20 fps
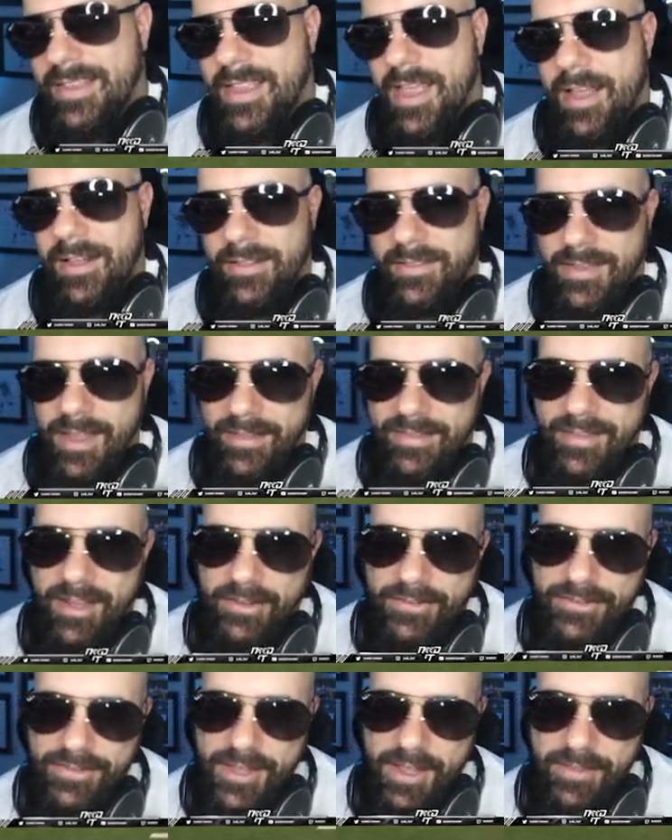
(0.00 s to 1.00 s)
that that
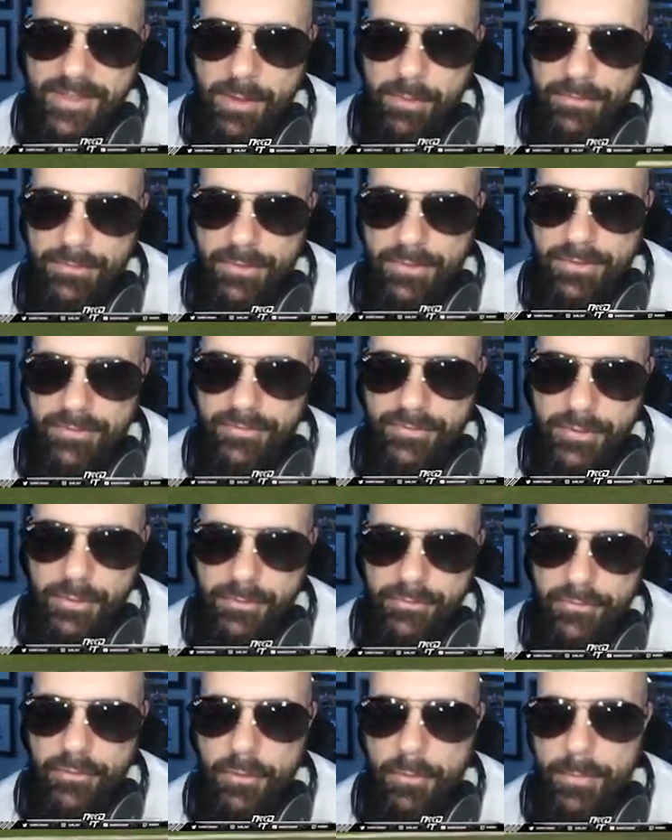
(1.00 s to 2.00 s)
touchdown that was on the
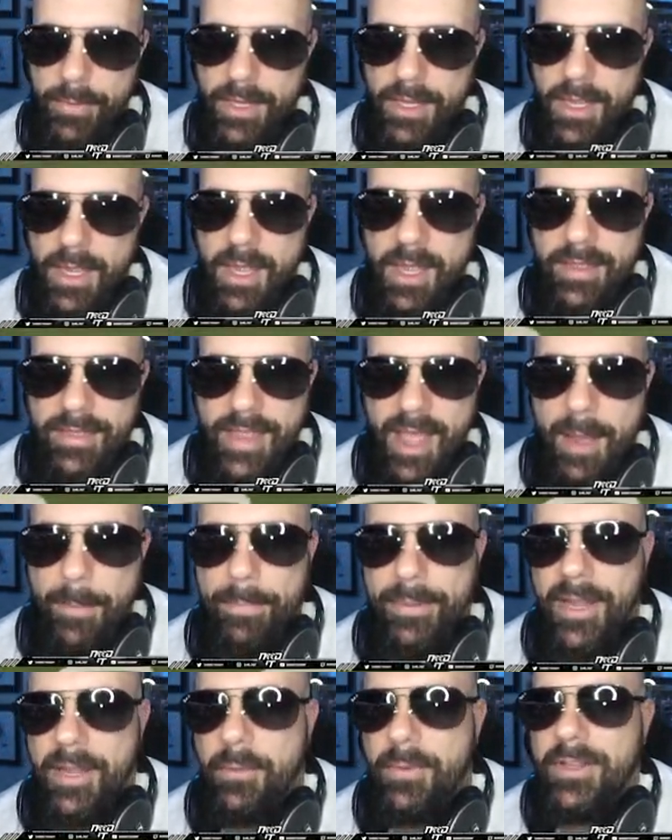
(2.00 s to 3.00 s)
field for me. That
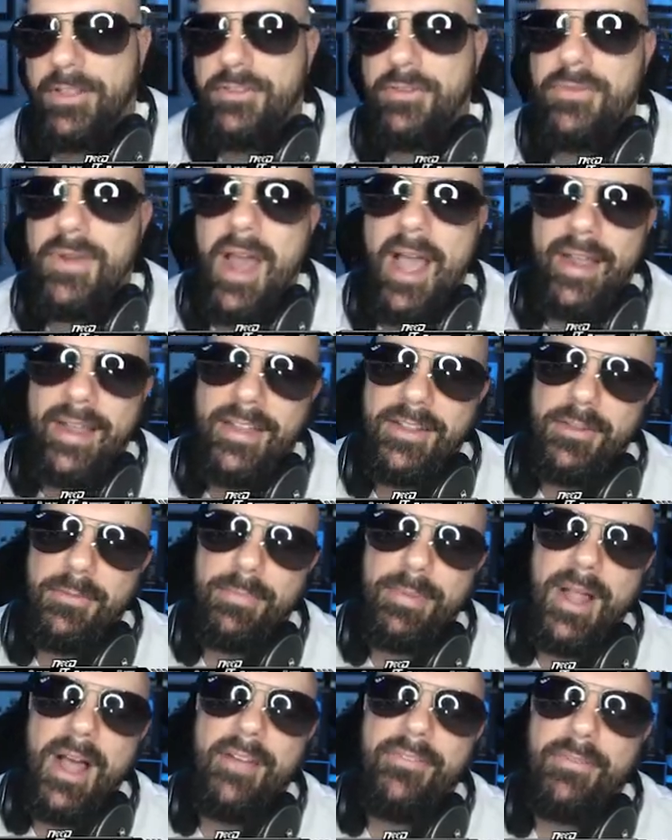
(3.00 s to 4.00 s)
play, we do not get the
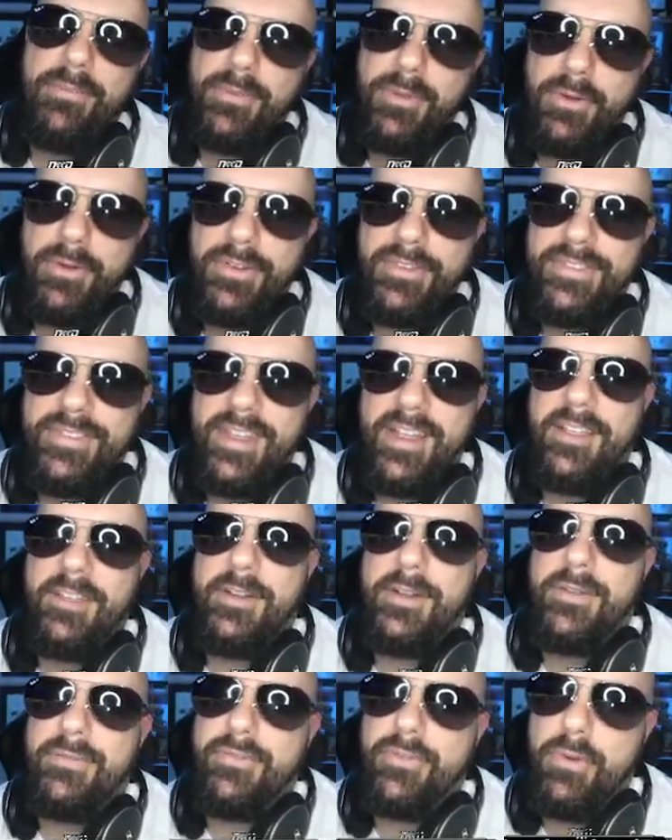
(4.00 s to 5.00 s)
block from Lawrence Taylor.
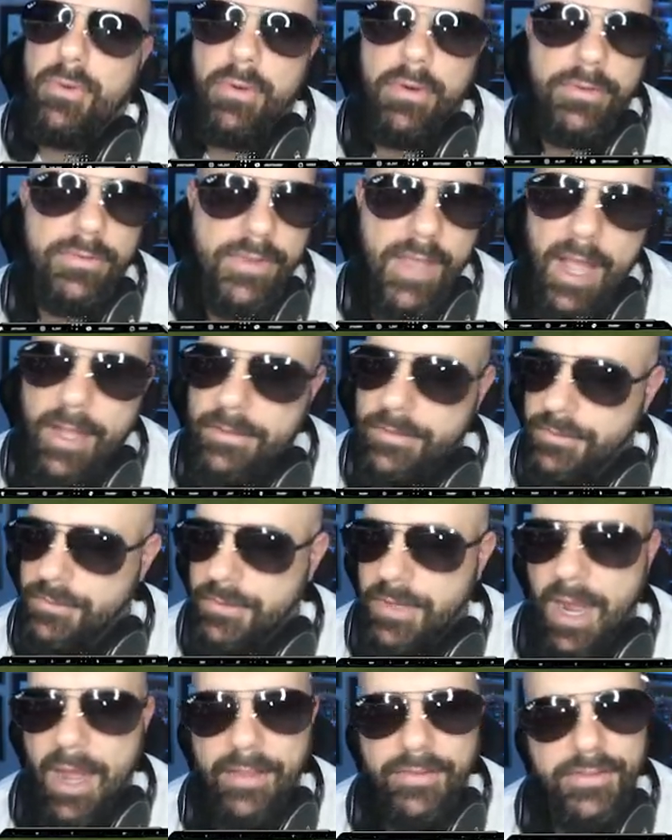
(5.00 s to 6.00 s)
And of course, I, you
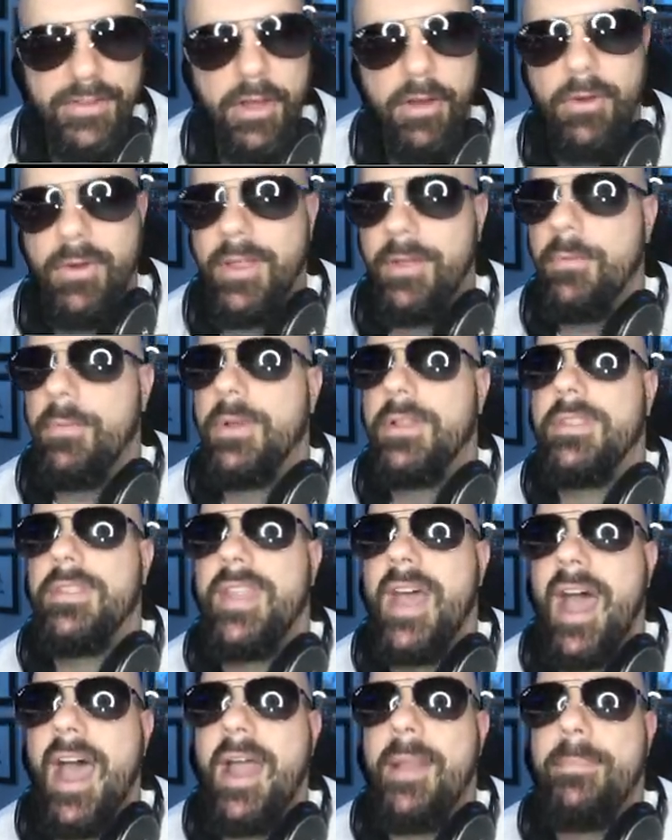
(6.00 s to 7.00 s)
guys know it would
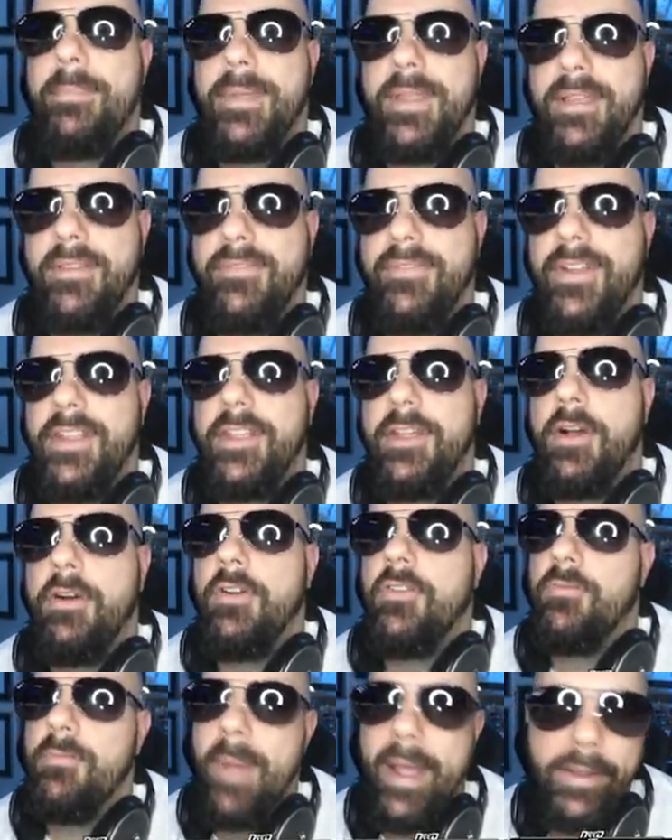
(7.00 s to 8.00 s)
not be a video
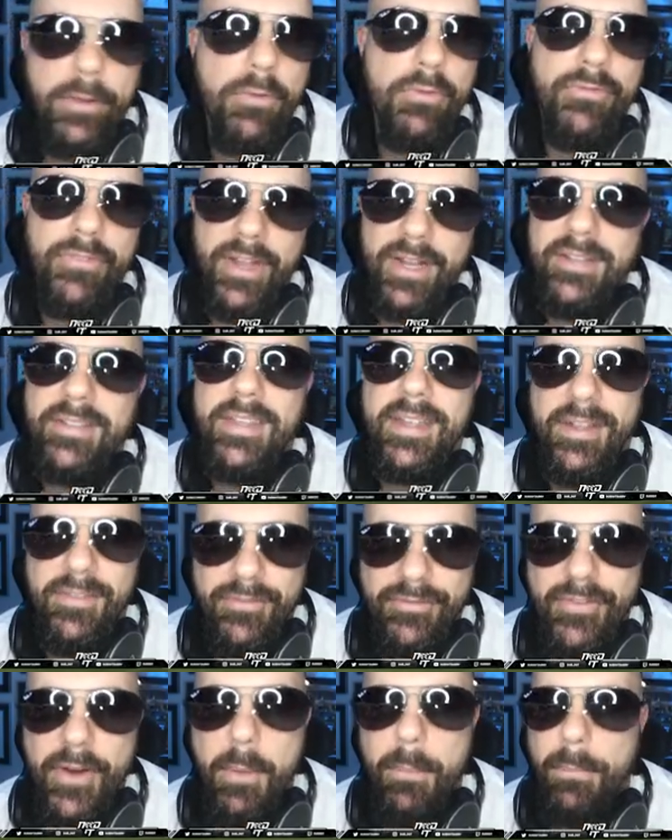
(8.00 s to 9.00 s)
if Michael Vick didn't
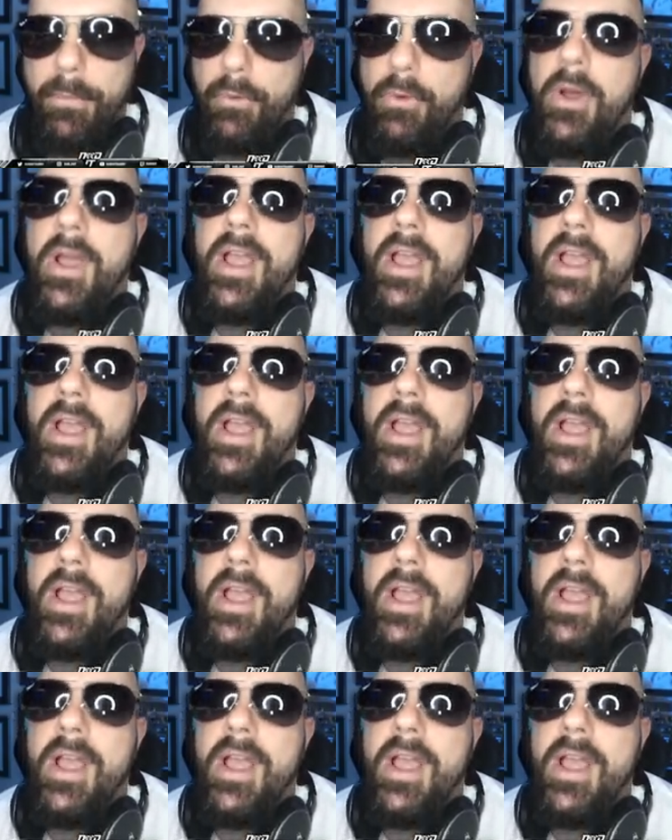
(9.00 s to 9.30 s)
fumble,